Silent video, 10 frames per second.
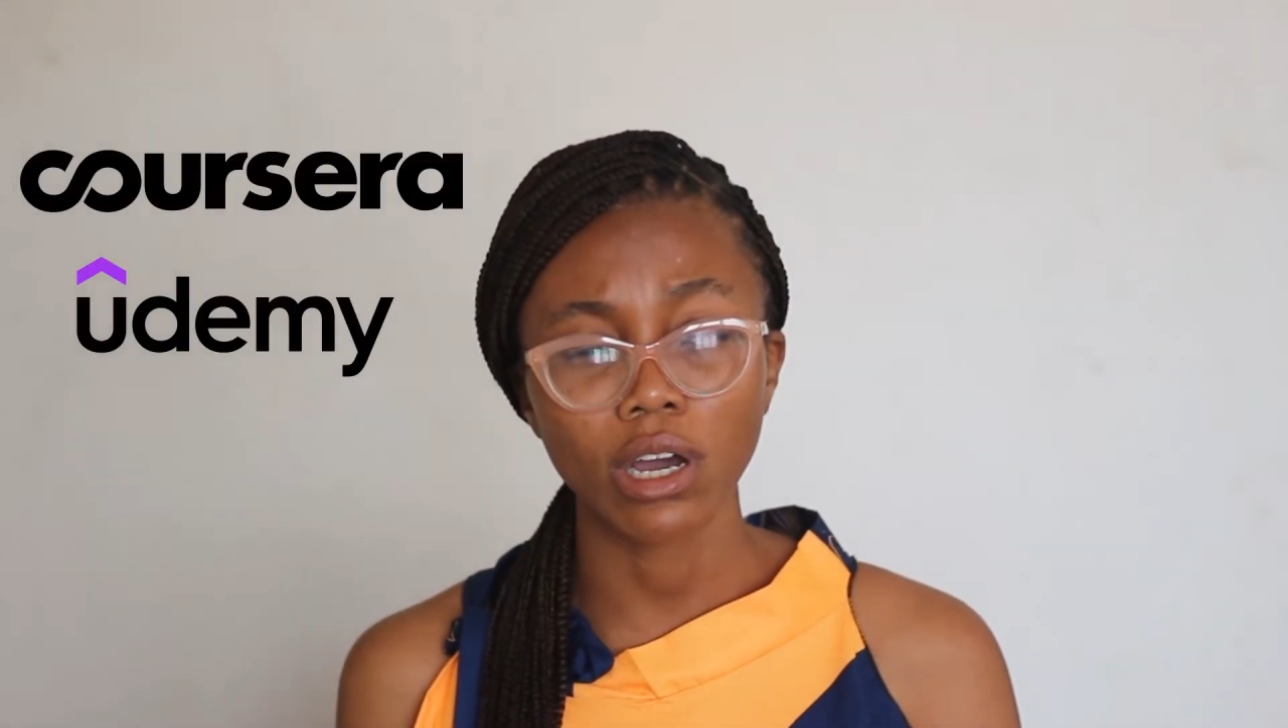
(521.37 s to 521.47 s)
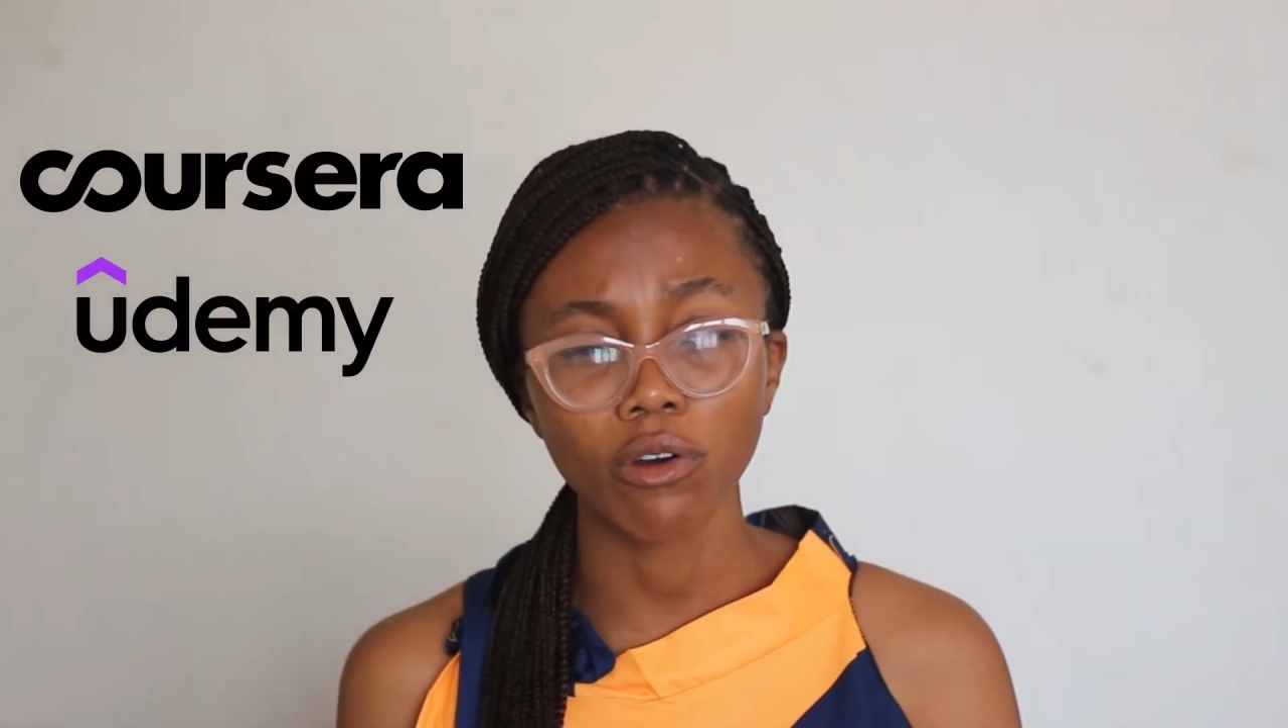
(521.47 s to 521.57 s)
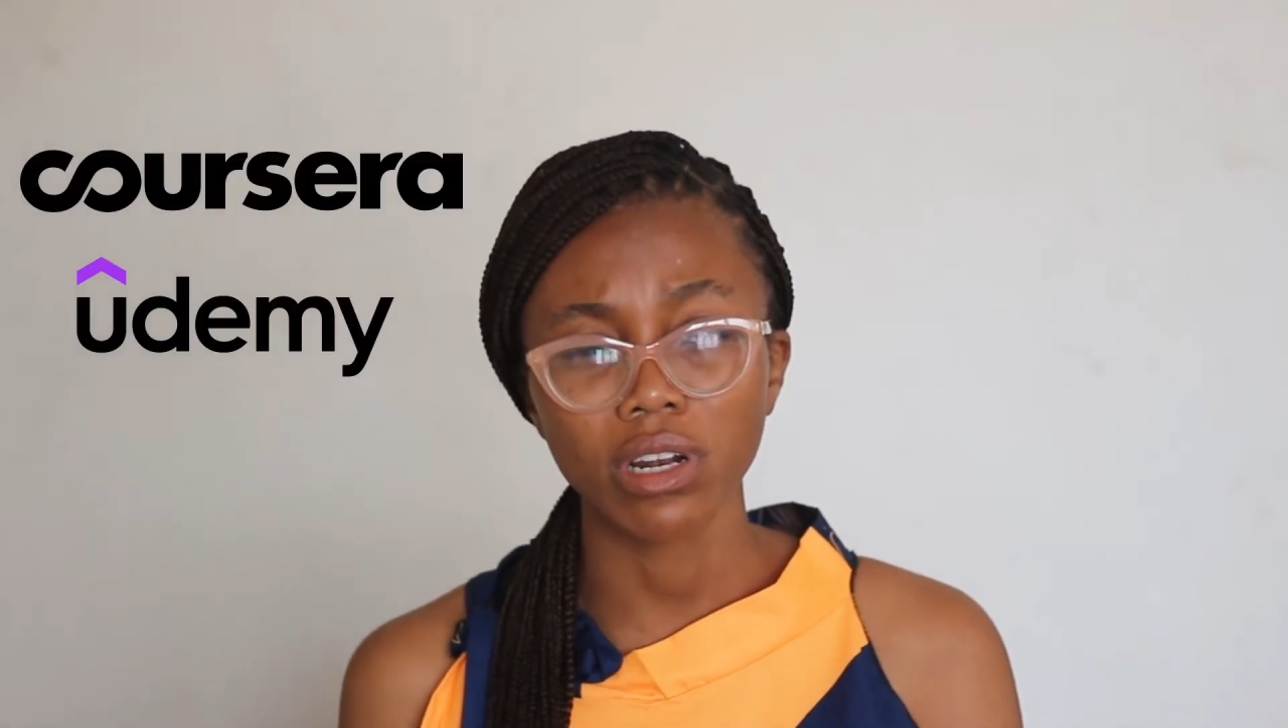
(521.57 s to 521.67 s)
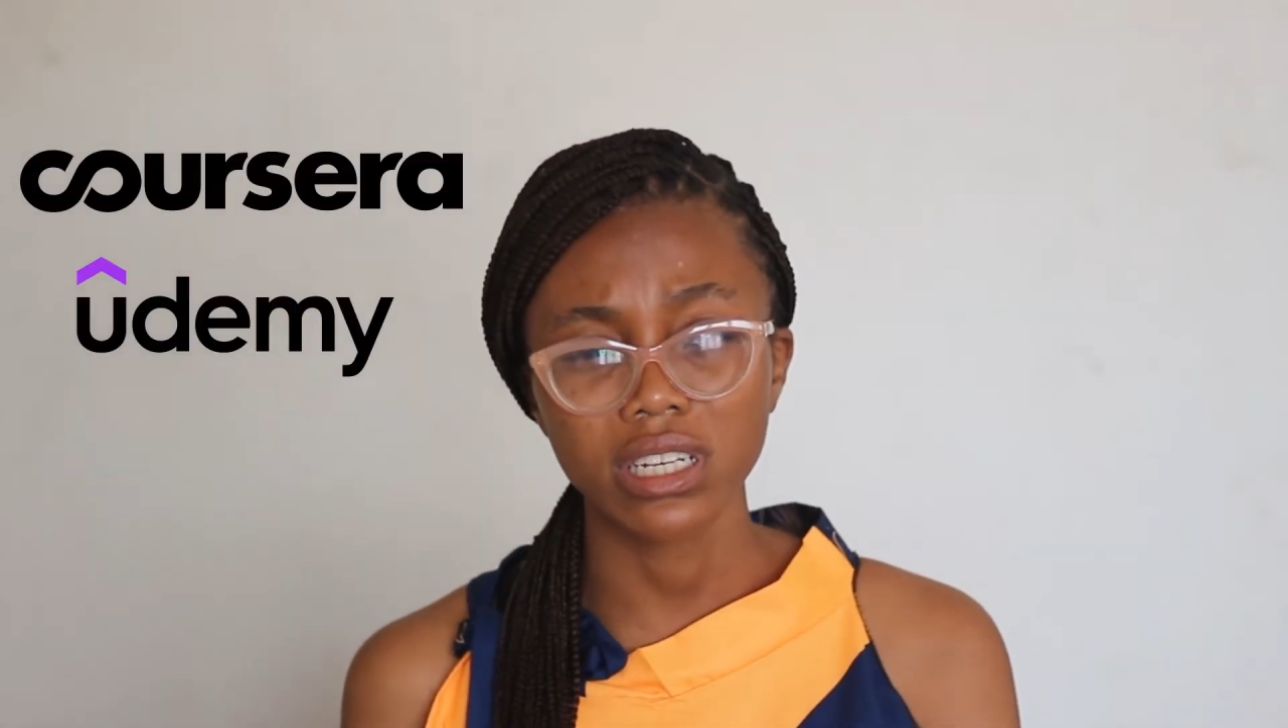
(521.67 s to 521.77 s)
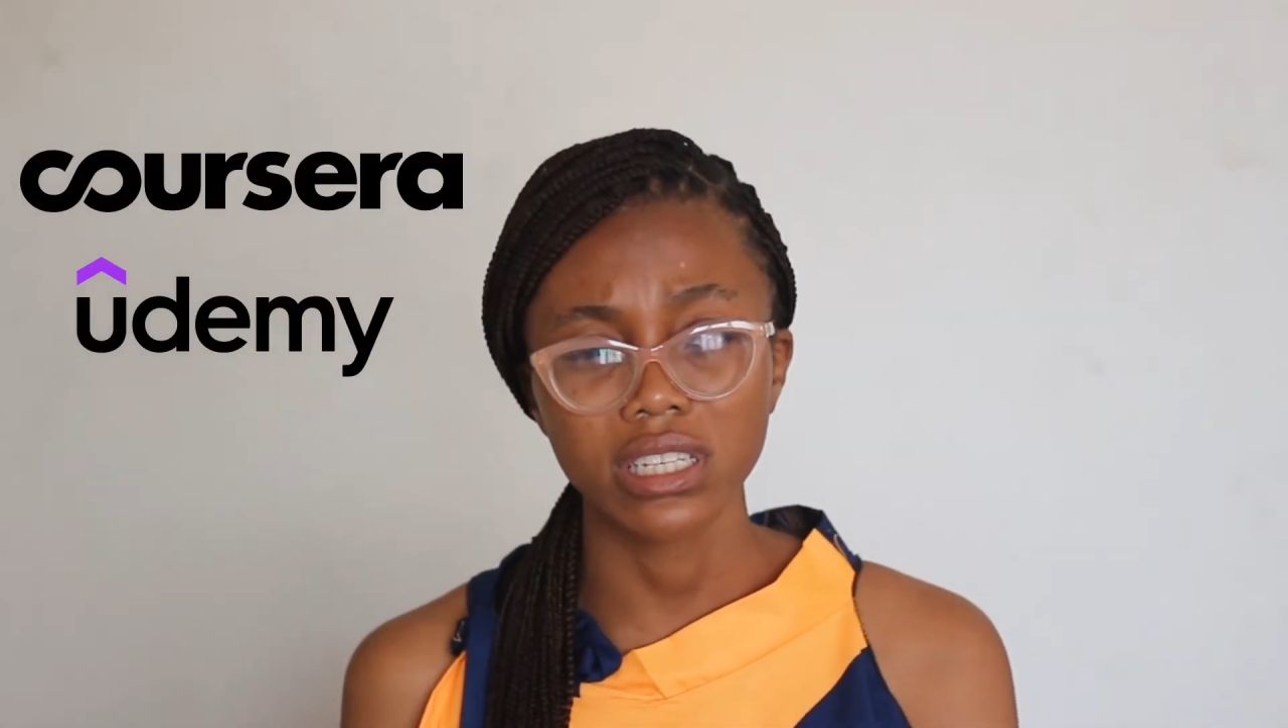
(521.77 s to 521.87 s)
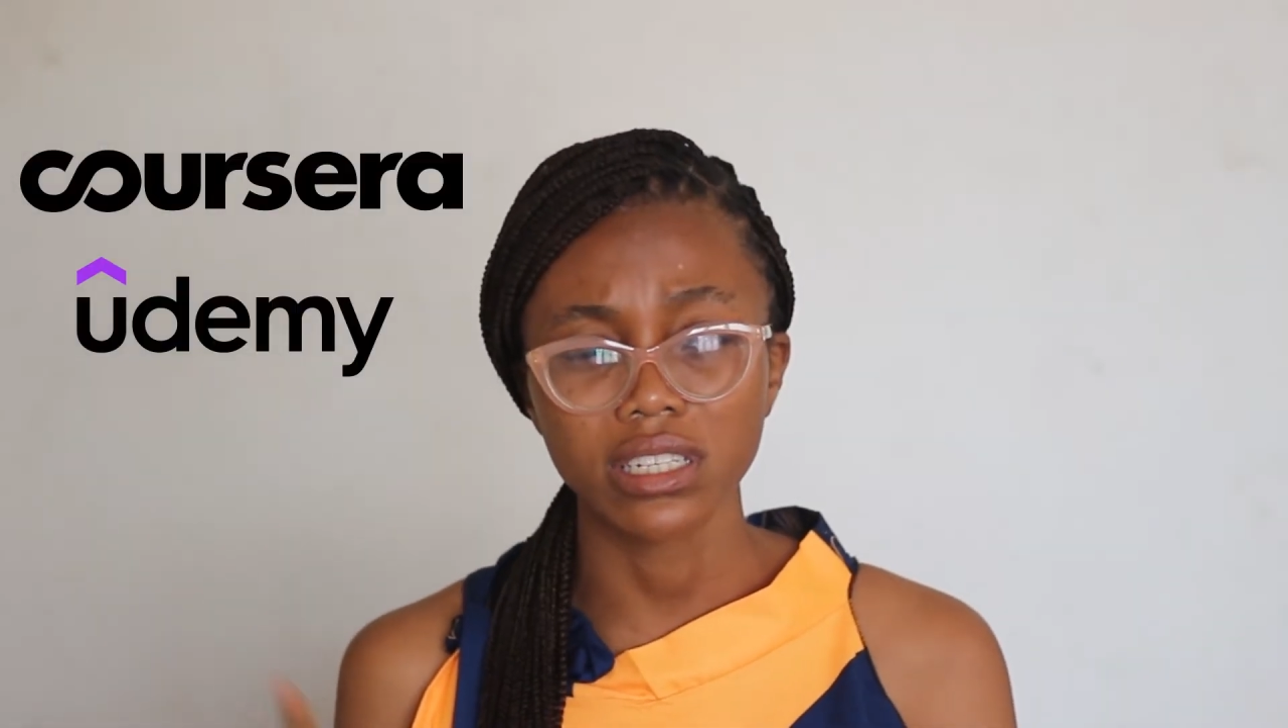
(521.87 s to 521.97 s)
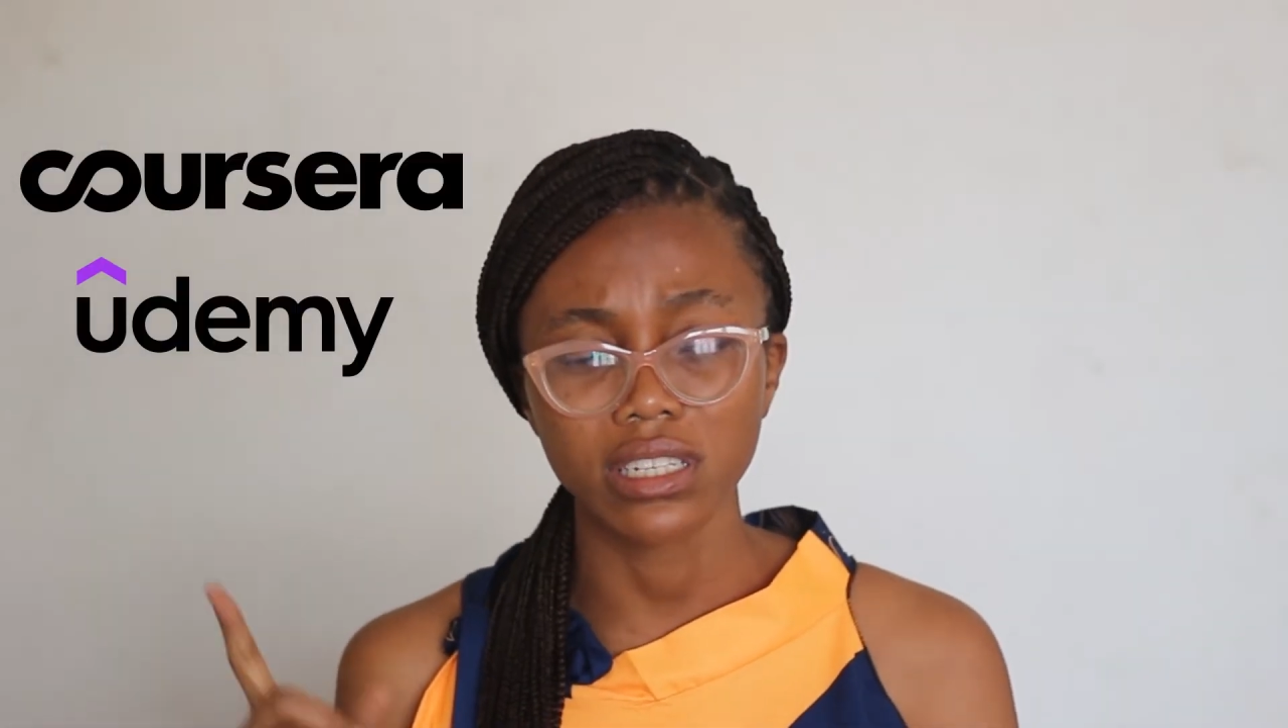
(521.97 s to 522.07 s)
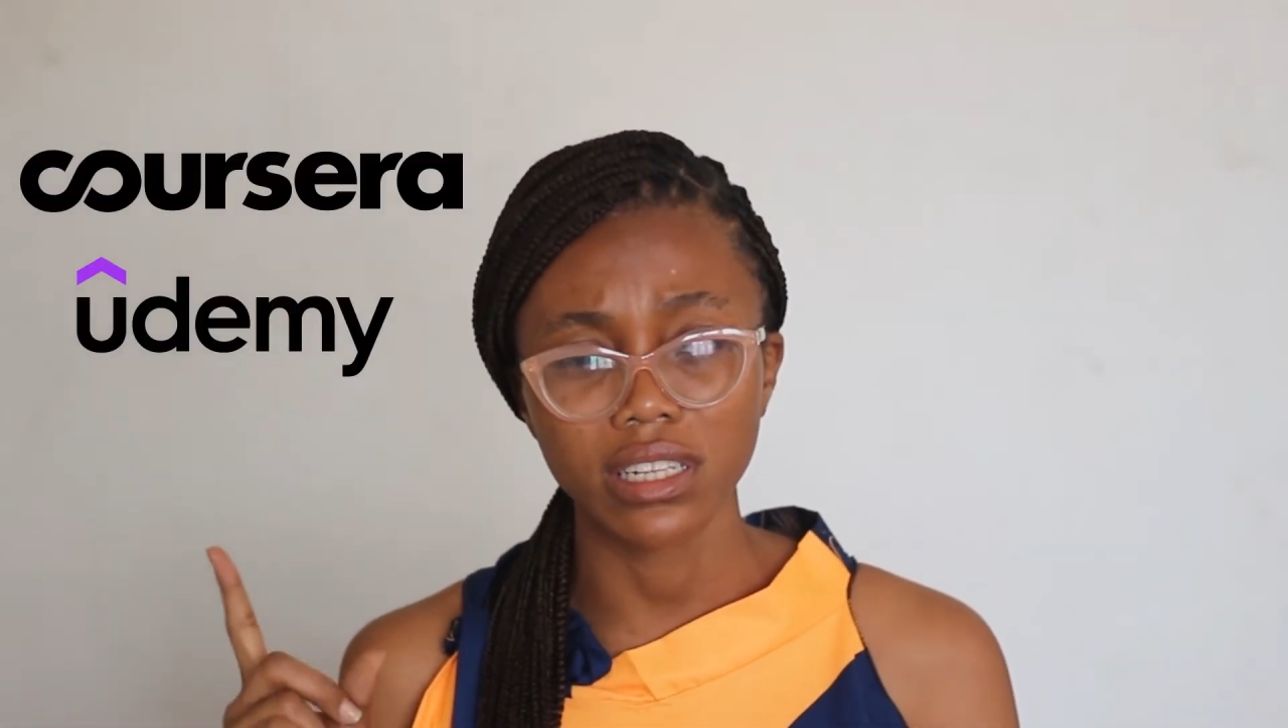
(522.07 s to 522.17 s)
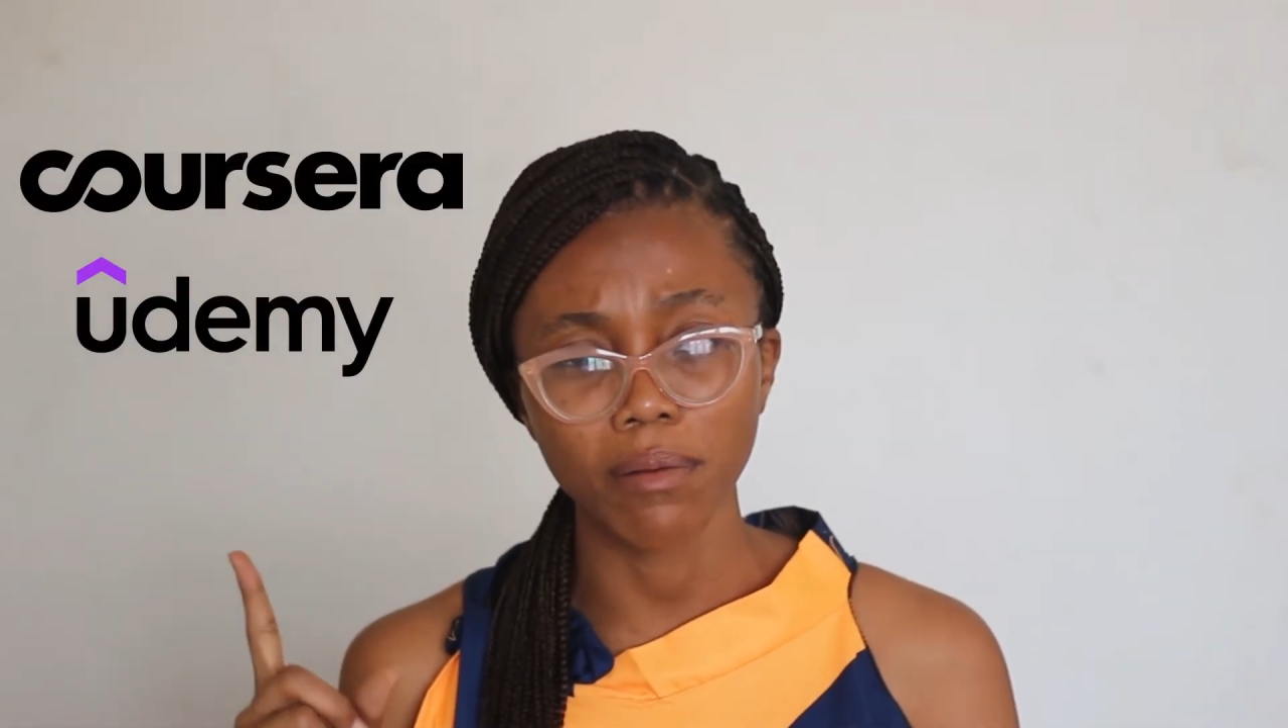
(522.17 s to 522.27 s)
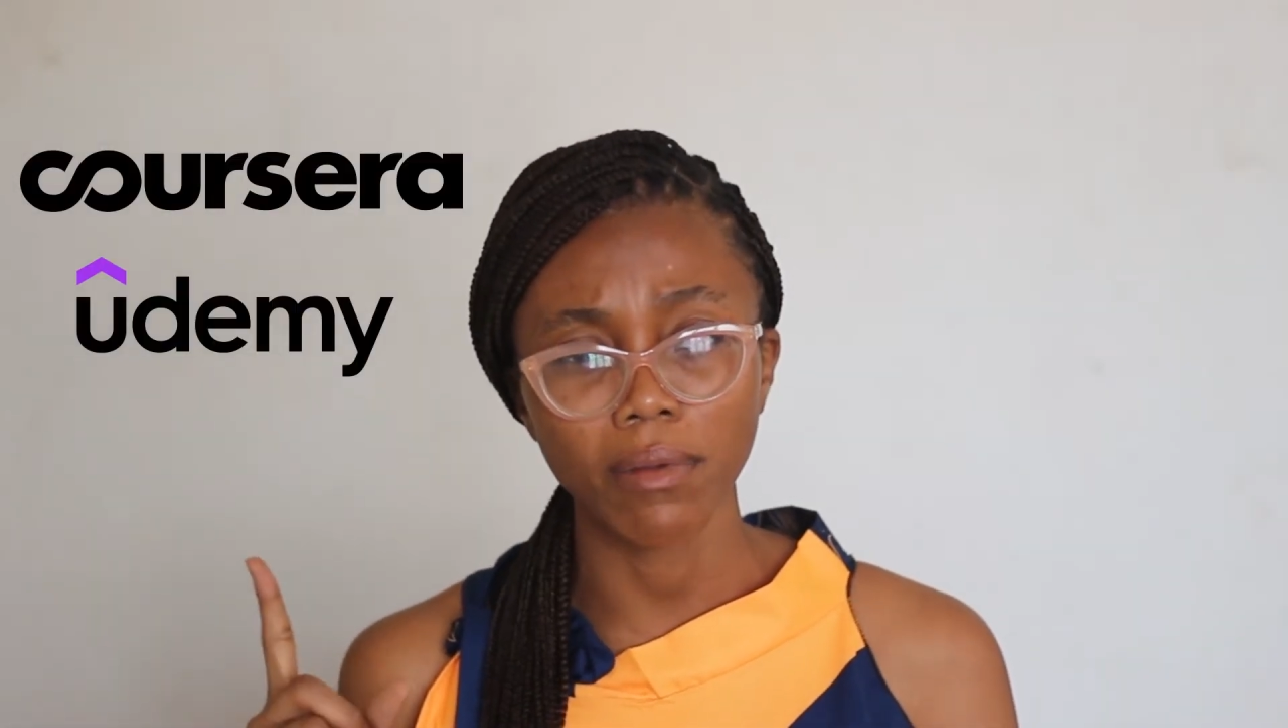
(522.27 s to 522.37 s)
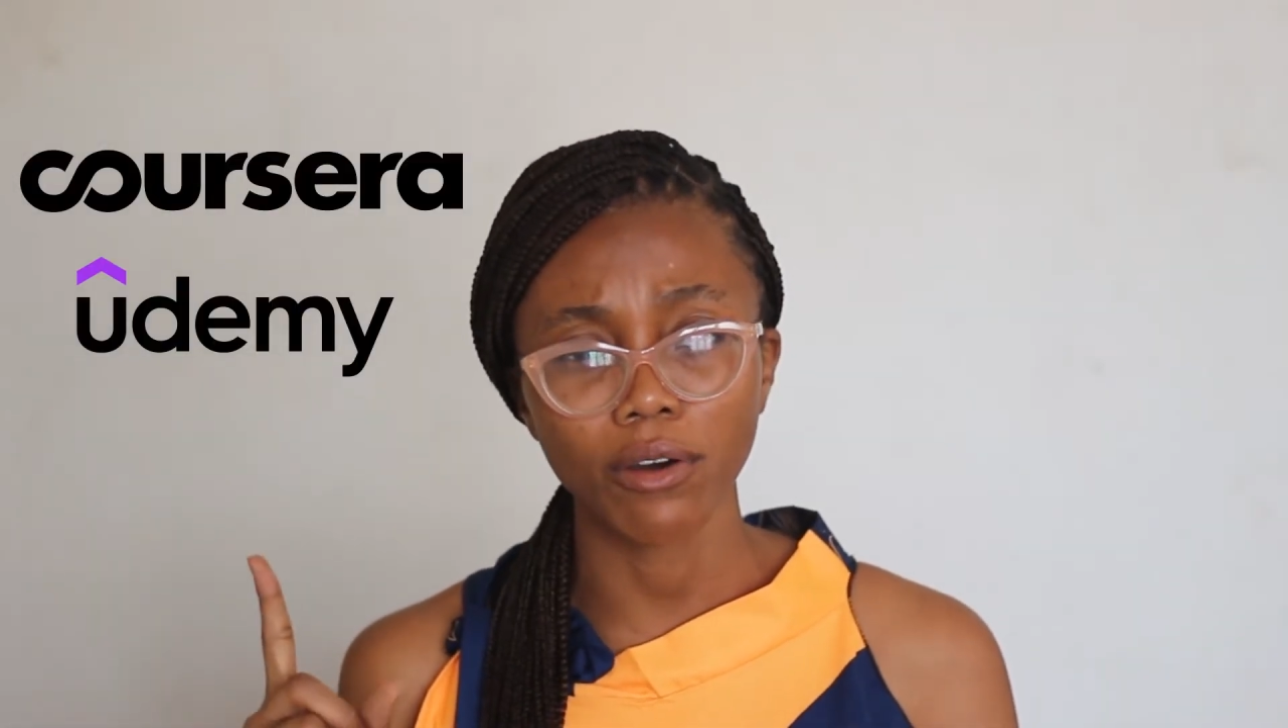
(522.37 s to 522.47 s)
I will list them